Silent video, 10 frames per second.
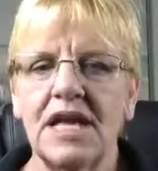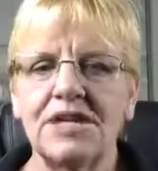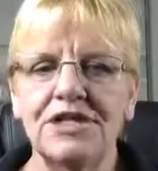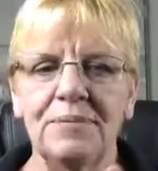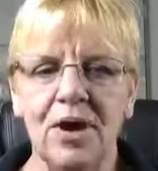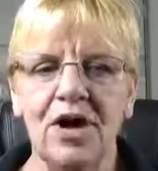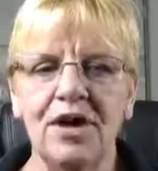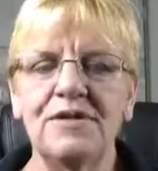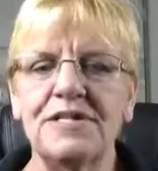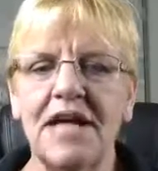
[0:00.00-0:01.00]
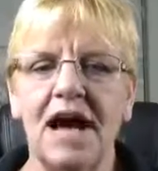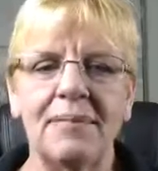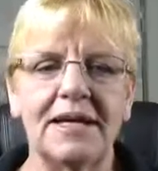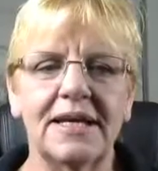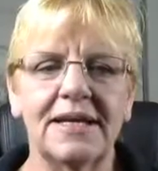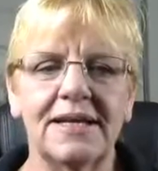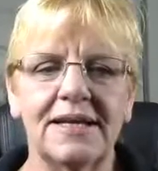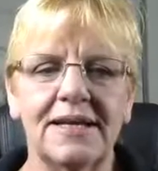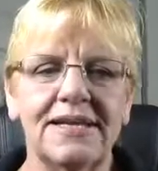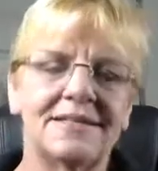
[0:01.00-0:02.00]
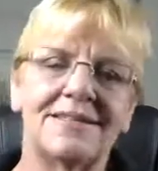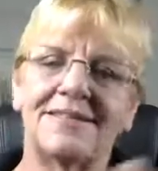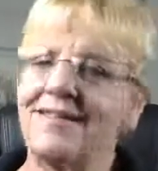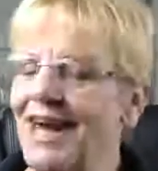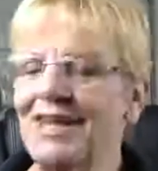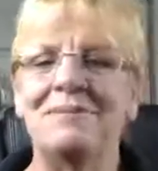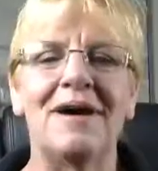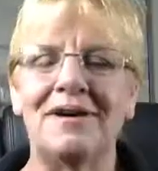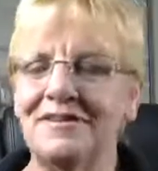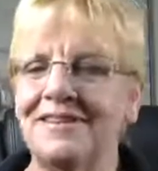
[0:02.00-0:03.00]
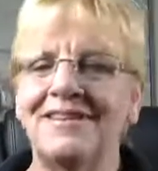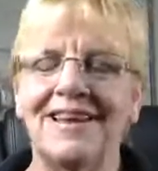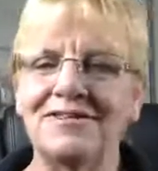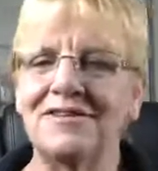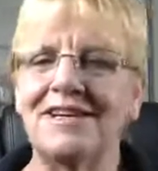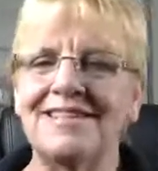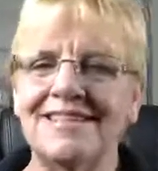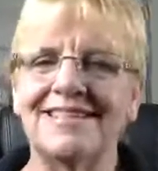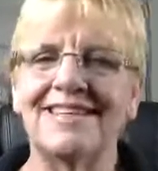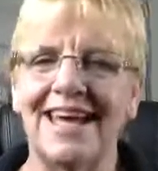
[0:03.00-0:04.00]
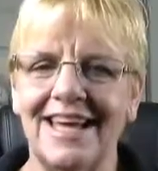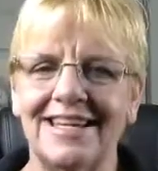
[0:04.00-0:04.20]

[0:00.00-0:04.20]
Tomorrow's topic is not any better than yesterday's and today's.